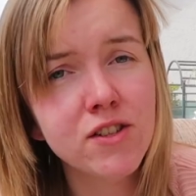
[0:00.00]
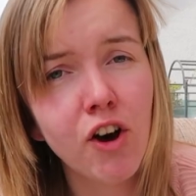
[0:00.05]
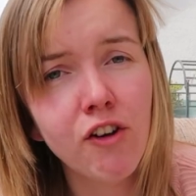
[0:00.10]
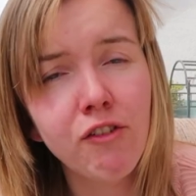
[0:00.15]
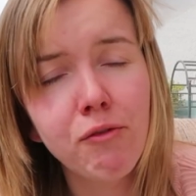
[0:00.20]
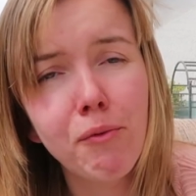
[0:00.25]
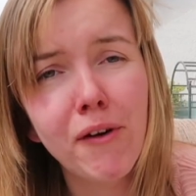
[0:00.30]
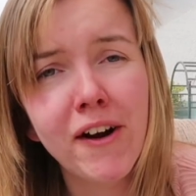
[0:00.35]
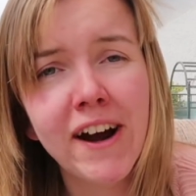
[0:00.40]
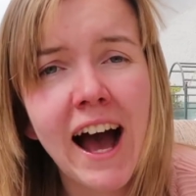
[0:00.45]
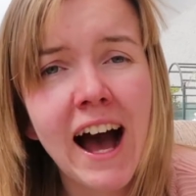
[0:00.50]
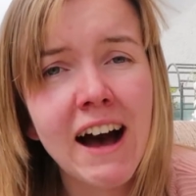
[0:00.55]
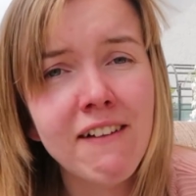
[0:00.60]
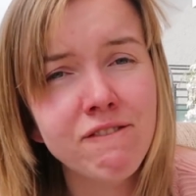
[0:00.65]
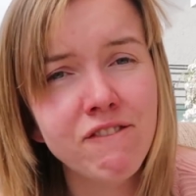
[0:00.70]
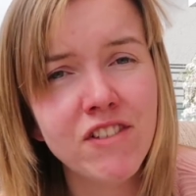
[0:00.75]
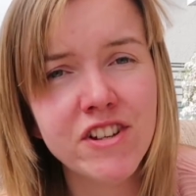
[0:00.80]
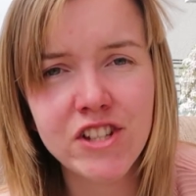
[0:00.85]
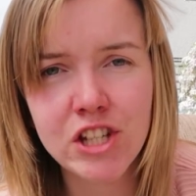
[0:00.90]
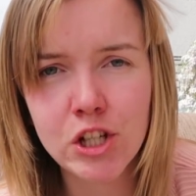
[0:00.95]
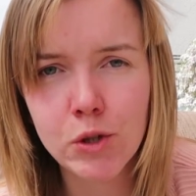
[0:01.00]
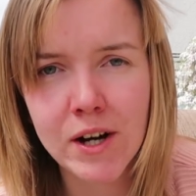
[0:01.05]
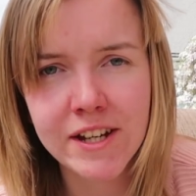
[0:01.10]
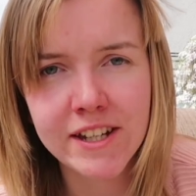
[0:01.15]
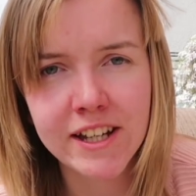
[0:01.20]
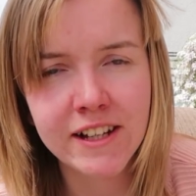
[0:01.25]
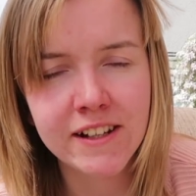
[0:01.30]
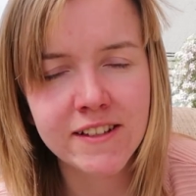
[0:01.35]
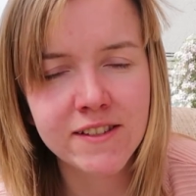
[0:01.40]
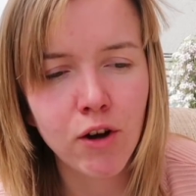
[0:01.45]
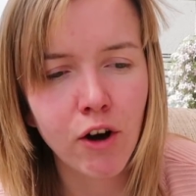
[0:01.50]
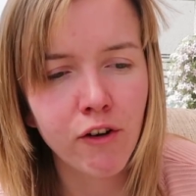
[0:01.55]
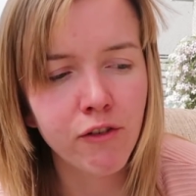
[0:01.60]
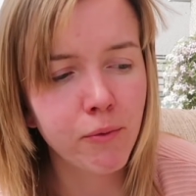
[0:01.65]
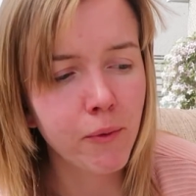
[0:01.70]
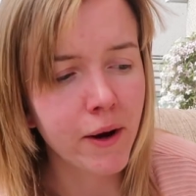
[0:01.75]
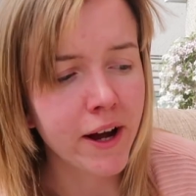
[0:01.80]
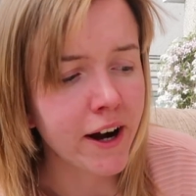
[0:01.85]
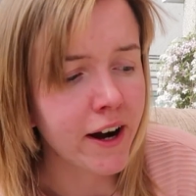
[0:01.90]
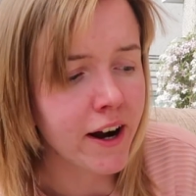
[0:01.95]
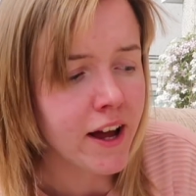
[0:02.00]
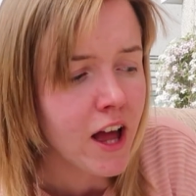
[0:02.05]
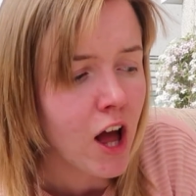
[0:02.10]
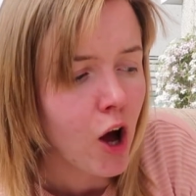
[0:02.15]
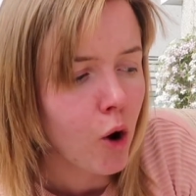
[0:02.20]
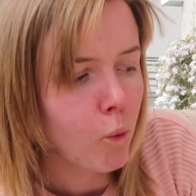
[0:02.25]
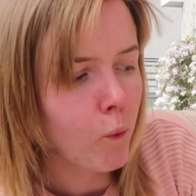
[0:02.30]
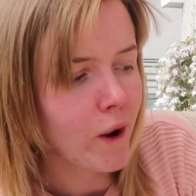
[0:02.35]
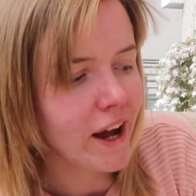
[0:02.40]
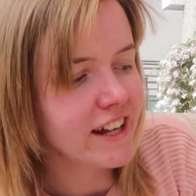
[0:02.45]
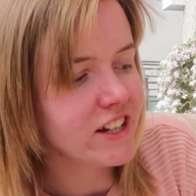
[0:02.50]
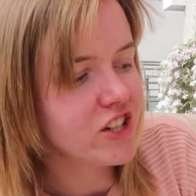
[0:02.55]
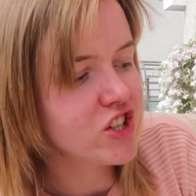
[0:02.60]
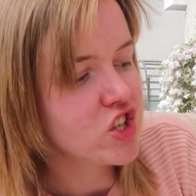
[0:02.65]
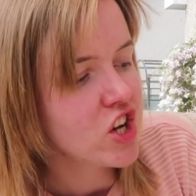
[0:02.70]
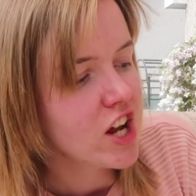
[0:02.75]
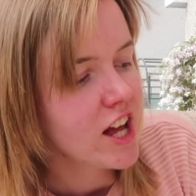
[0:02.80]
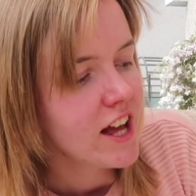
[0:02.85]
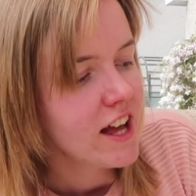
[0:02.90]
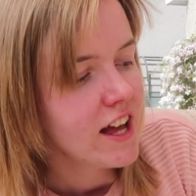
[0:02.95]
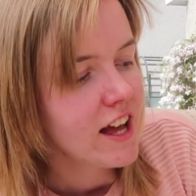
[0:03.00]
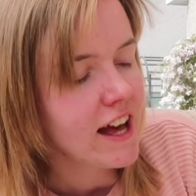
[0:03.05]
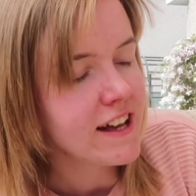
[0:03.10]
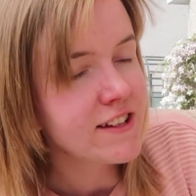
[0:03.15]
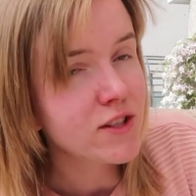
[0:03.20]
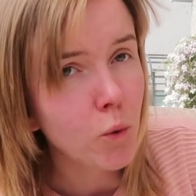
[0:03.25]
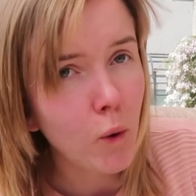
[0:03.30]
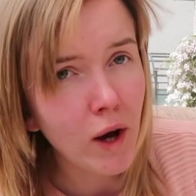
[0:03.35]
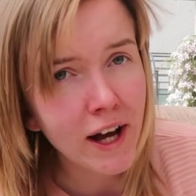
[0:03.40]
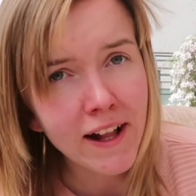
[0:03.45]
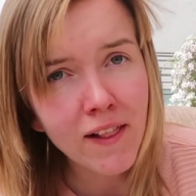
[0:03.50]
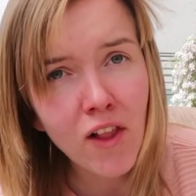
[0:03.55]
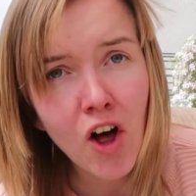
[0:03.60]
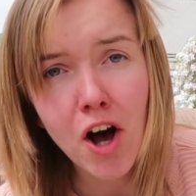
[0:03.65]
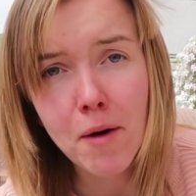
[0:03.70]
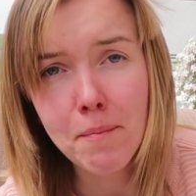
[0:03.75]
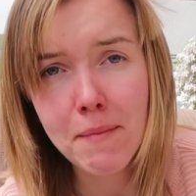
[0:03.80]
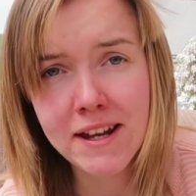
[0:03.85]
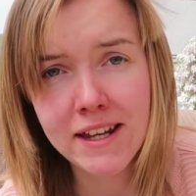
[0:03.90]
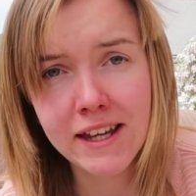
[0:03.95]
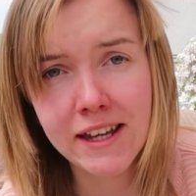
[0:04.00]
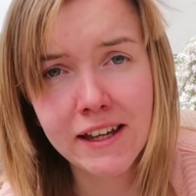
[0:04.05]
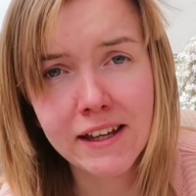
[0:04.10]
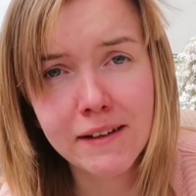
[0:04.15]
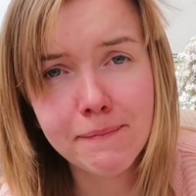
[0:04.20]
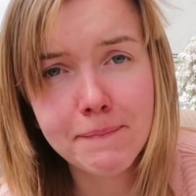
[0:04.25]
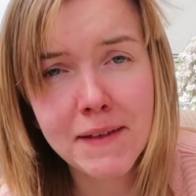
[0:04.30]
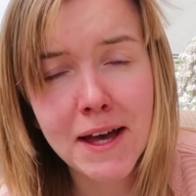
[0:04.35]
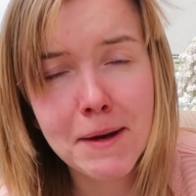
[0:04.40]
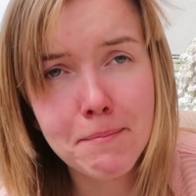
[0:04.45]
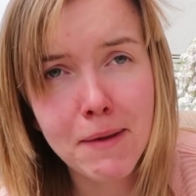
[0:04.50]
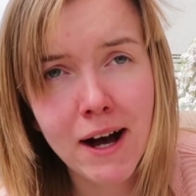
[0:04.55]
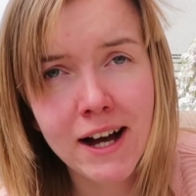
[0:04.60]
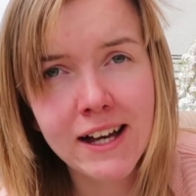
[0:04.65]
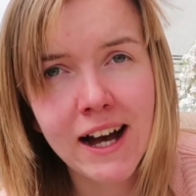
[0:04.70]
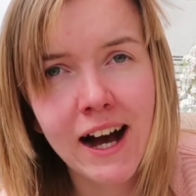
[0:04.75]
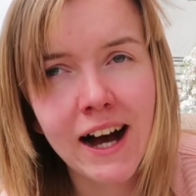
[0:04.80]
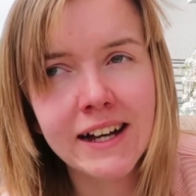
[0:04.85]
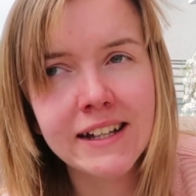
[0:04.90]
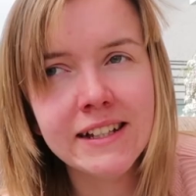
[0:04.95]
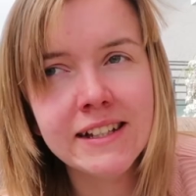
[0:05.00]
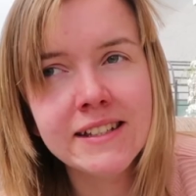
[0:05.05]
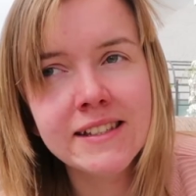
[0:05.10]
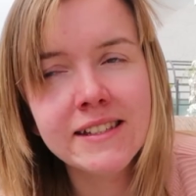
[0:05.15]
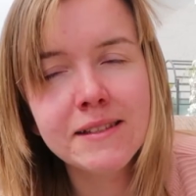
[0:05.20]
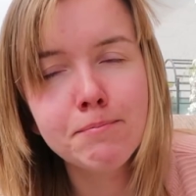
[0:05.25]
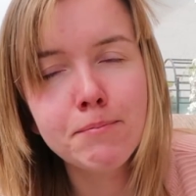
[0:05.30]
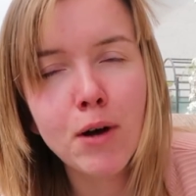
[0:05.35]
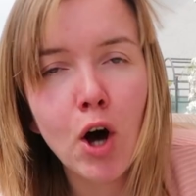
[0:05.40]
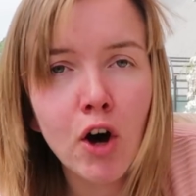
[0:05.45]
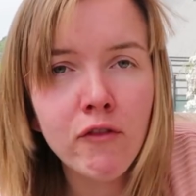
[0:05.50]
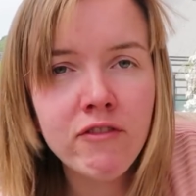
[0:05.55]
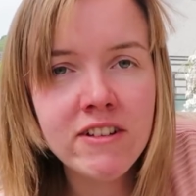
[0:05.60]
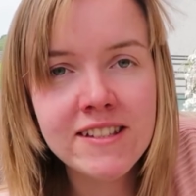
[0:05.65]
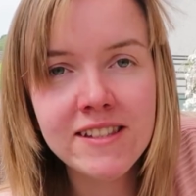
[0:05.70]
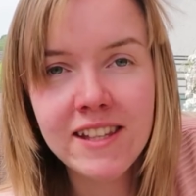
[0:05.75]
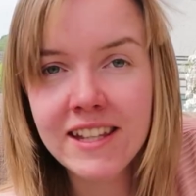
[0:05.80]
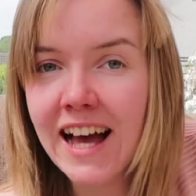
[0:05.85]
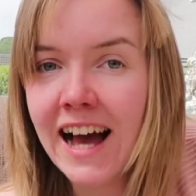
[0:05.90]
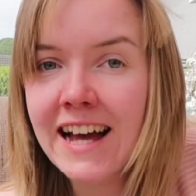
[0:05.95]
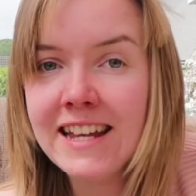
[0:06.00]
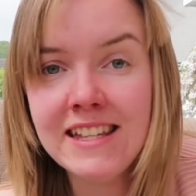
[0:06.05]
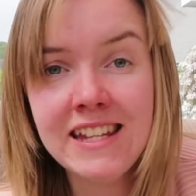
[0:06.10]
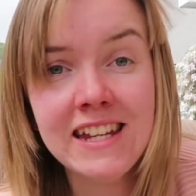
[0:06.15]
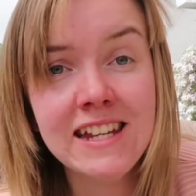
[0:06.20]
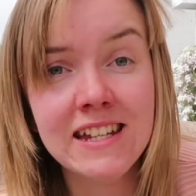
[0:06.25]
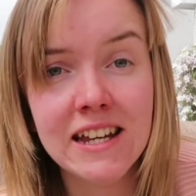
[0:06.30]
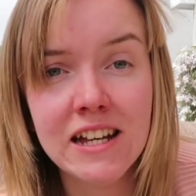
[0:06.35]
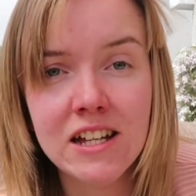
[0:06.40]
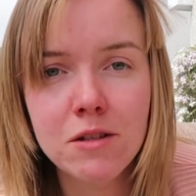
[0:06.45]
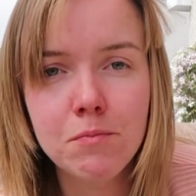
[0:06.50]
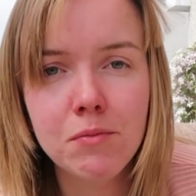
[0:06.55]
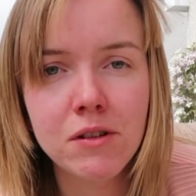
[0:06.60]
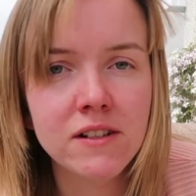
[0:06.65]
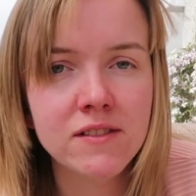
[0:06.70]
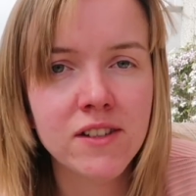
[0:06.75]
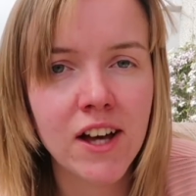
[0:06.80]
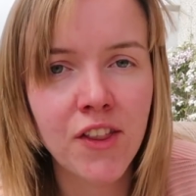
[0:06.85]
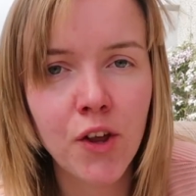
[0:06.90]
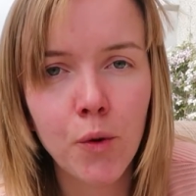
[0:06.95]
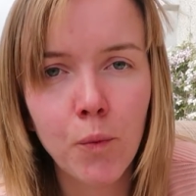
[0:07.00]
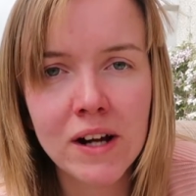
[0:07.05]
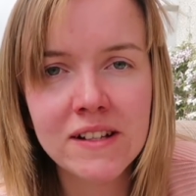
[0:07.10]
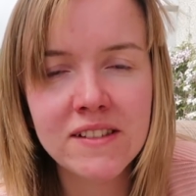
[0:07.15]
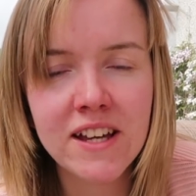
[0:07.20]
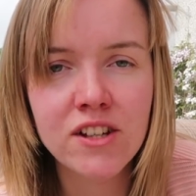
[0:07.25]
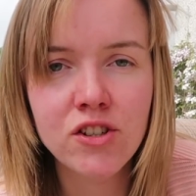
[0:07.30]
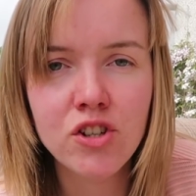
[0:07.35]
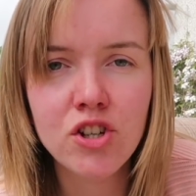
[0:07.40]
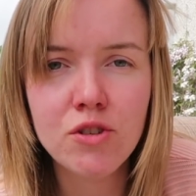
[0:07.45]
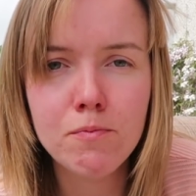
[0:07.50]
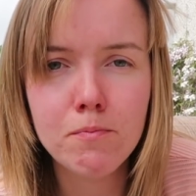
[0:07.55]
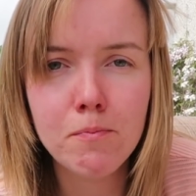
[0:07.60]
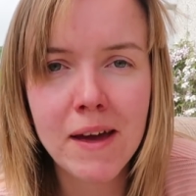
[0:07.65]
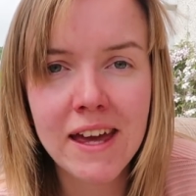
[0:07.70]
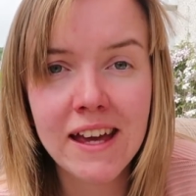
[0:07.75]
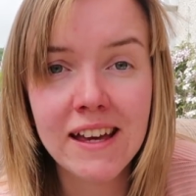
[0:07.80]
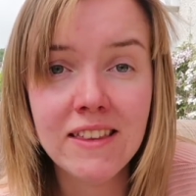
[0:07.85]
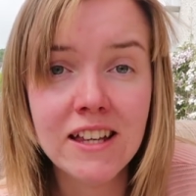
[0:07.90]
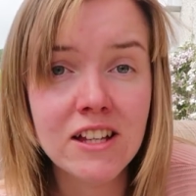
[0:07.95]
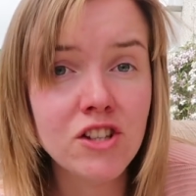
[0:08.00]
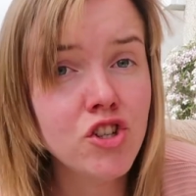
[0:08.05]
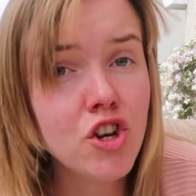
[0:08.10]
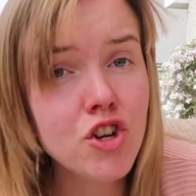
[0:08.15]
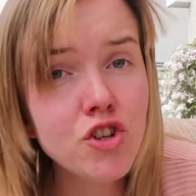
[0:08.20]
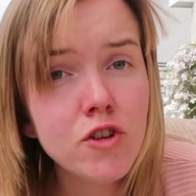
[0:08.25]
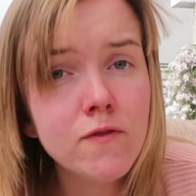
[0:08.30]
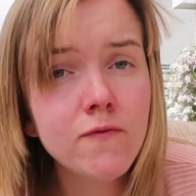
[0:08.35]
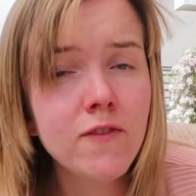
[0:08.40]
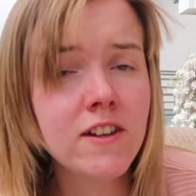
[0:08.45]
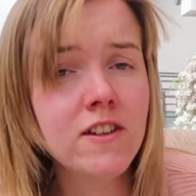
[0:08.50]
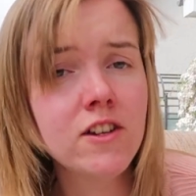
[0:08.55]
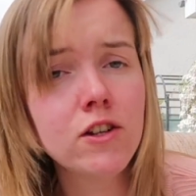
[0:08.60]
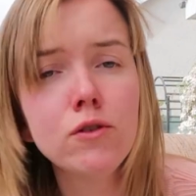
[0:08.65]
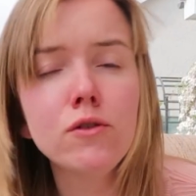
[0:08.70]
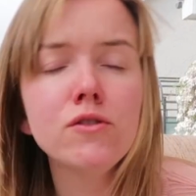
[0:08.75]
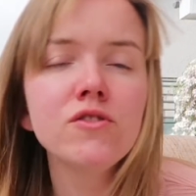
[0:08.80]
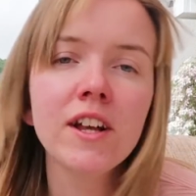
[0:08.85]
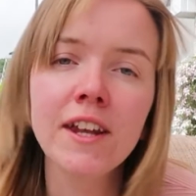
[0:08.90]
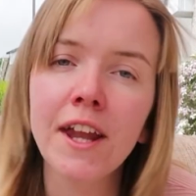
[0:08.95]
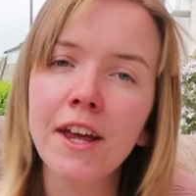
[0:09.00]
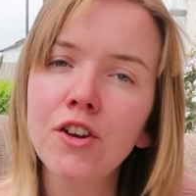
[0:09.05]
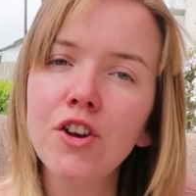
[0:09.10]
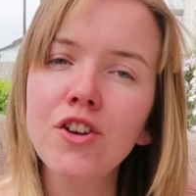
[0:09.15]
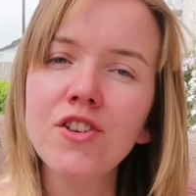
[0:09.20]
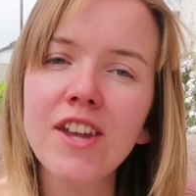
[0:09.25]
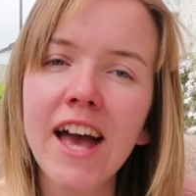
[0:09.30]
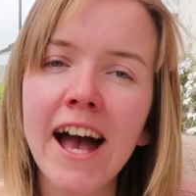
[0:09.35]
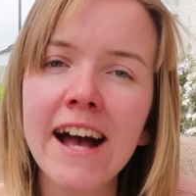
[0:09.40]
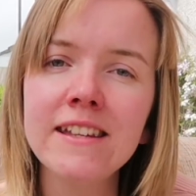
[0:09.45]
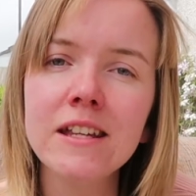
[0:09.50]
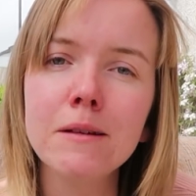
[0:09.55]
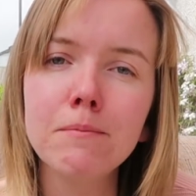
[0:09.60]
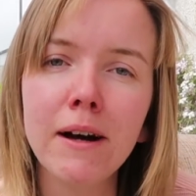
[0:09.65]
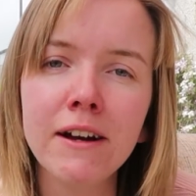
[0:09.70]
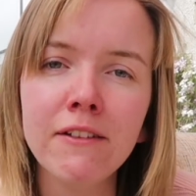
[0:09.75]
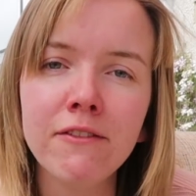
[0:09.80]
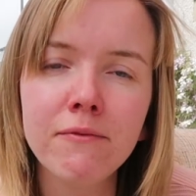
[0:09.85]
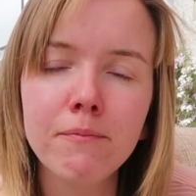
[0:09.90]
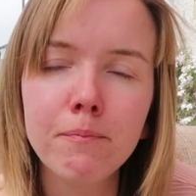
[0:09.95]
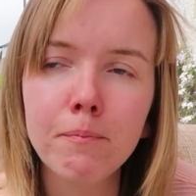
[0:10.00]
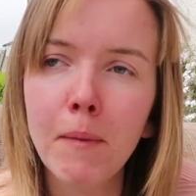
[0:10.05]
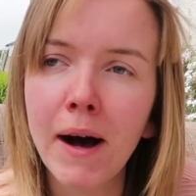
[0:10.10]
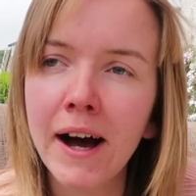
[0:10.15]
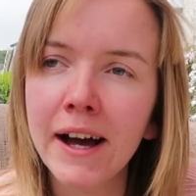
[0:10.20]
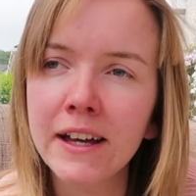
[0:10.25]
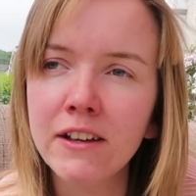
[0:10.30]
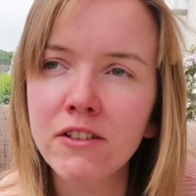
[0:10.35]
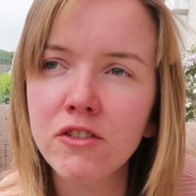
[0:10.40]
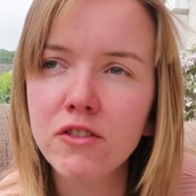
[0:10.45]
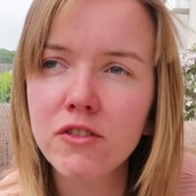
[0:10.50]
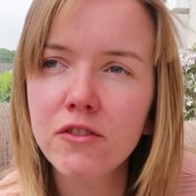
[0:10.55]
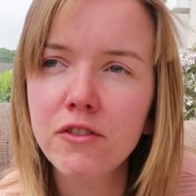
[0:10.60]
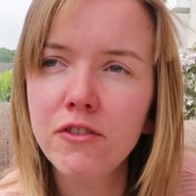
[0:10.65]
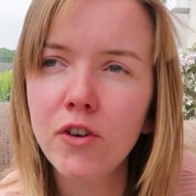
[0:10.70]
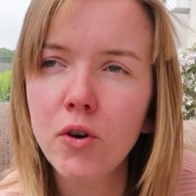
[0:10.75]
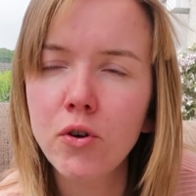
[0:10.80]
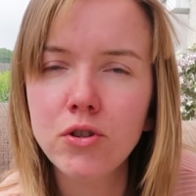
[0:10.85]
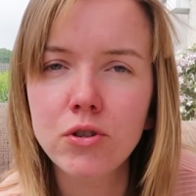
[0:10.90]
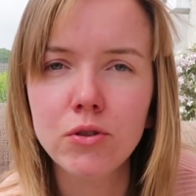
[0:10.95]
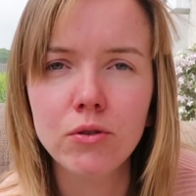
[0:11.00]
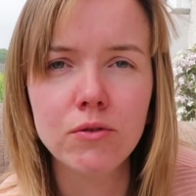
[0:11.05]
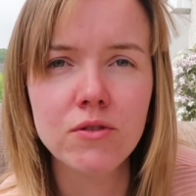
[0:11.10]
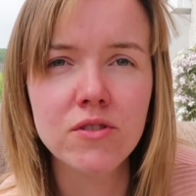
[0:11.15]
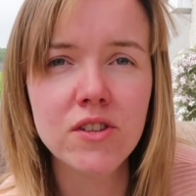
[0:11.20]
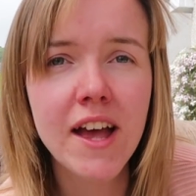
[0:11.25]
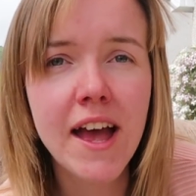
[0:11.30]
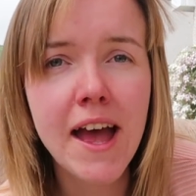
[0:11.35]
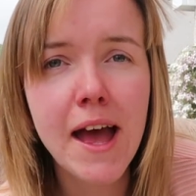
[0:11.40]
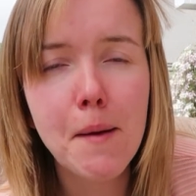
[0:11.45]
software and video editing software, which it's quite a lot of money in my eyes, but obviously I need it because otherwise I couldn't make these YouTube videos and I couldn't edit my, my photos.